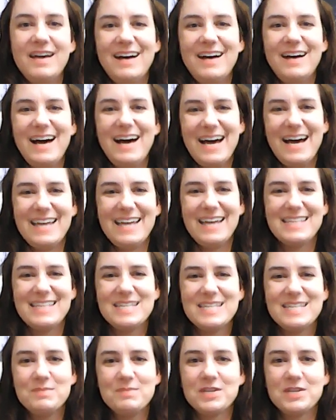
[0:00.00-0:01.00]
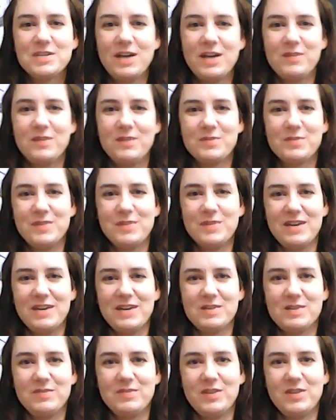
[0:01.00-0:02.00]
Hi, this is Michelle from
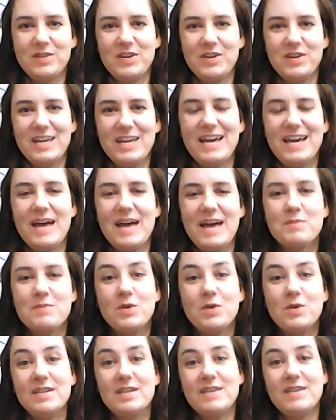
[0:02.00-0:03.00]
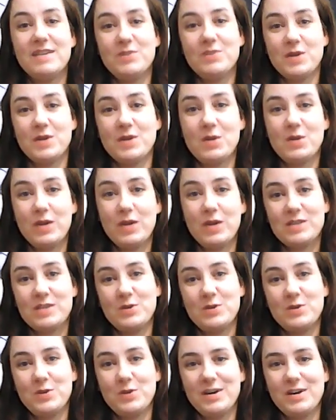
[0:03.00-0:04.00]
Layers of Learning. I'm going to give you a quick
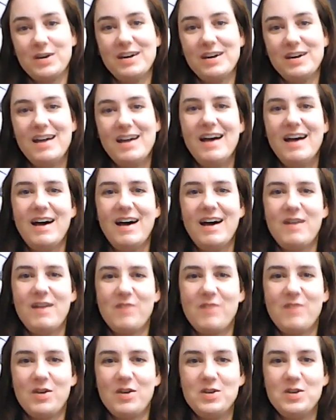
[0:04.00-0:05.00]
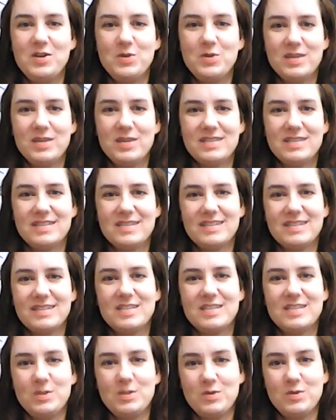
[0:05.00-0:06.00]
tour of our newest
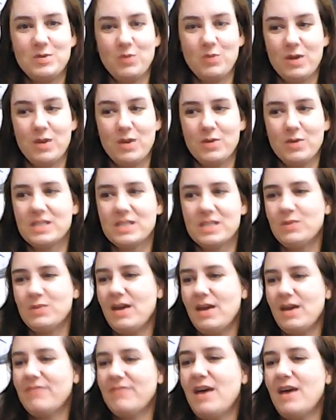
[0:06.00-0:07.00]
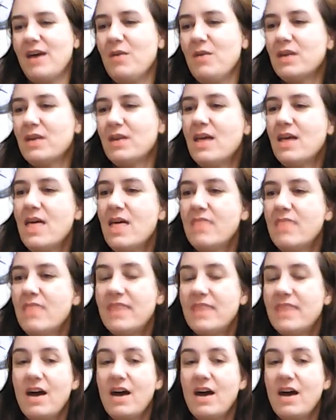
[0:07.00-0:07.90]
student workbooks that we have out. They